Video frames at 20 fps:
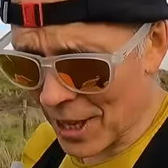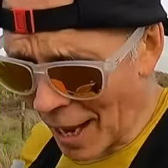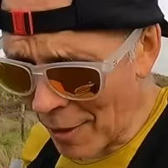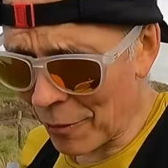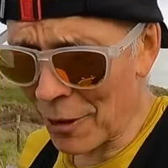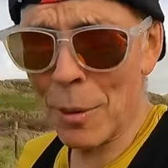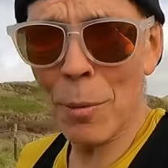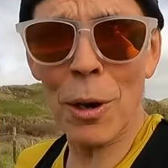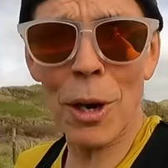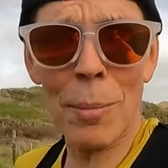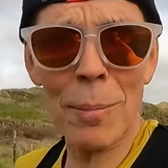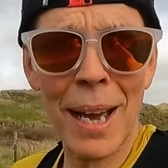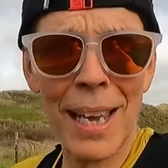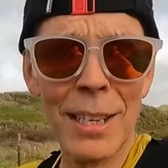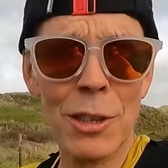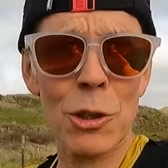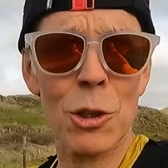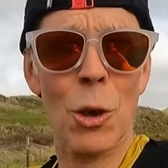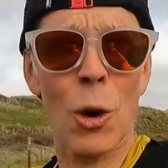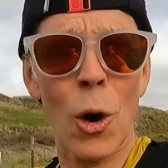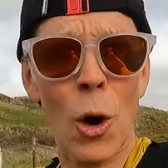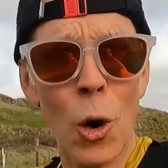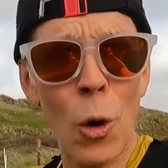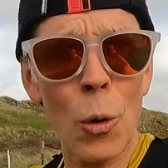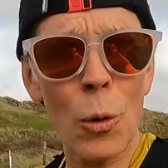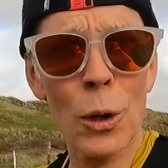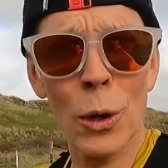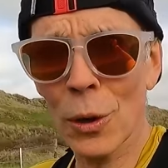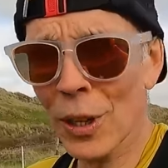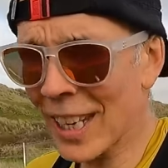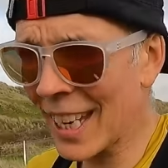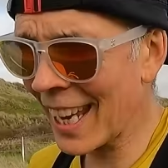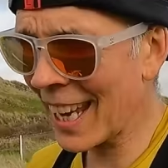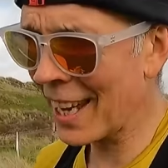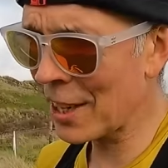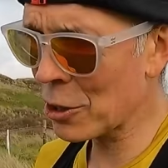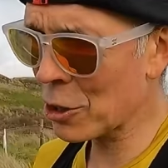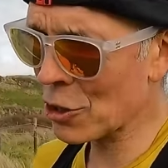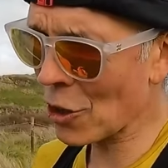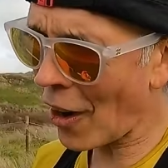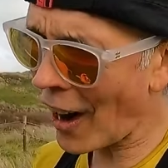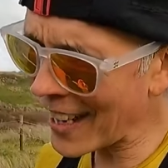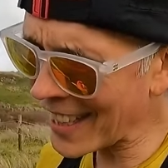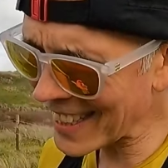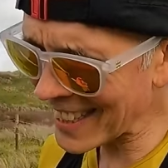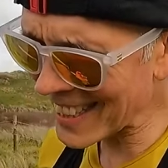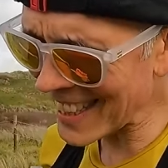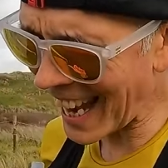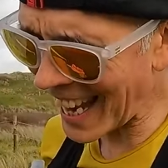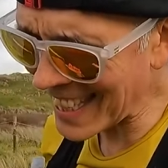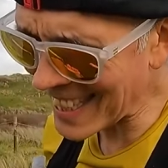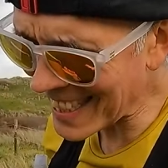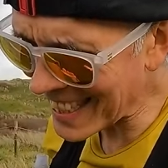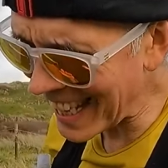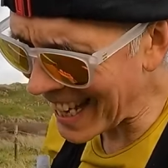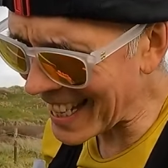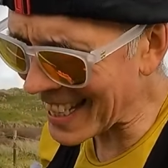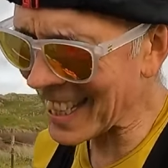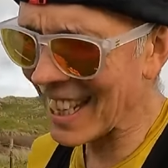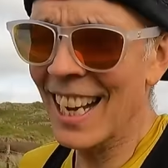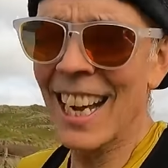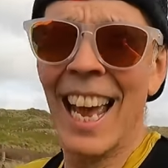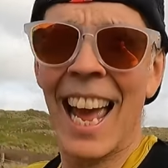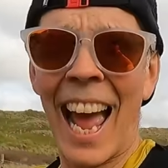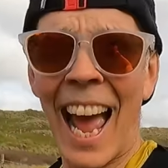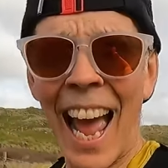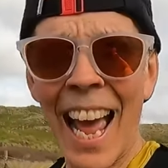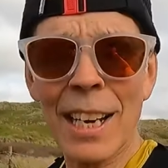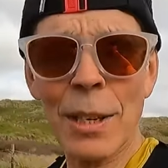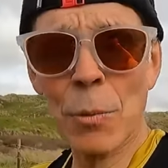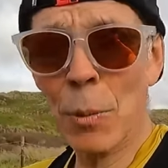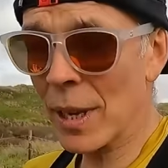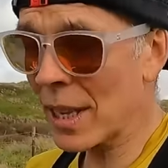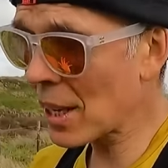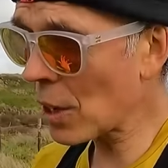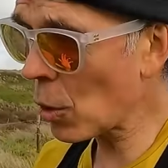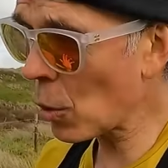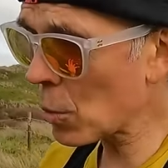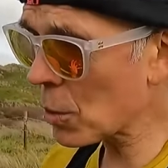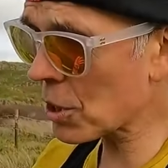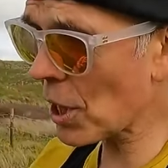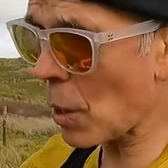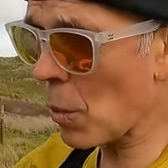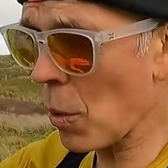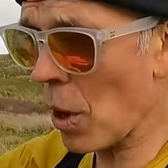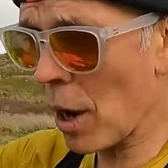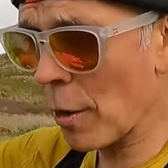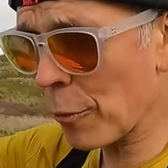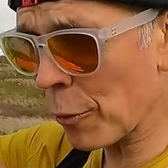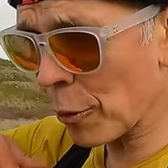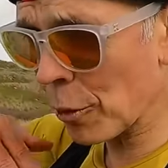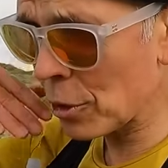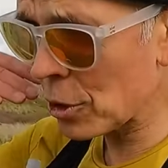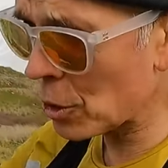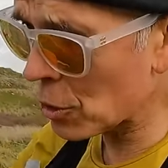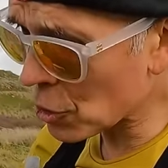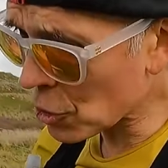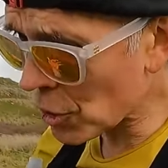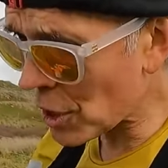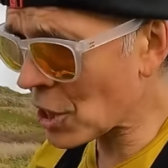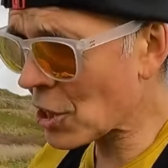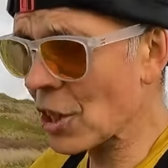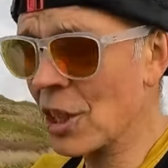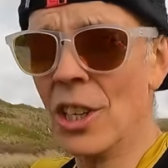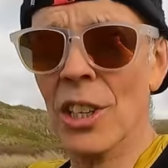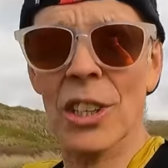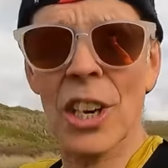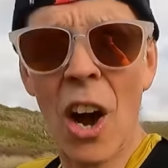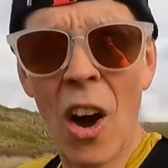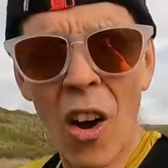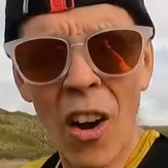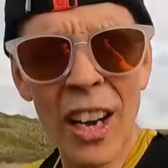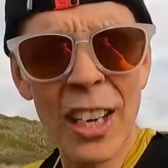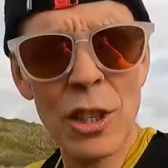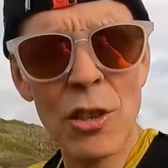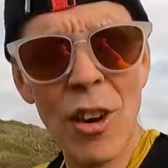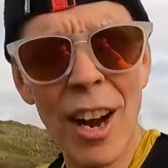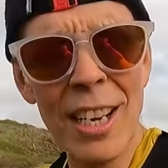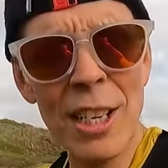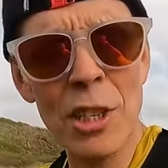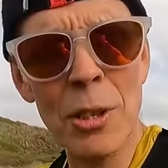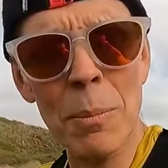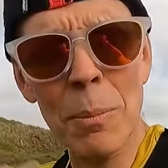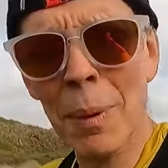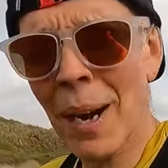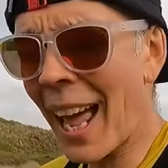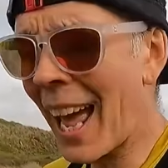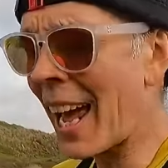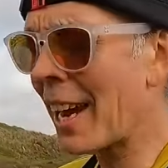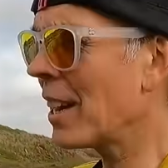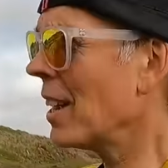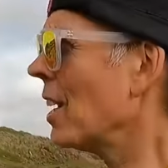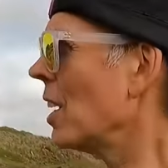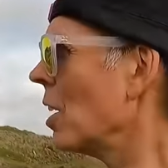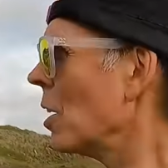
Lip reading: you definitely want to make sure all your kit is tried and tested. And we can also work through a nutrition and hydration plan.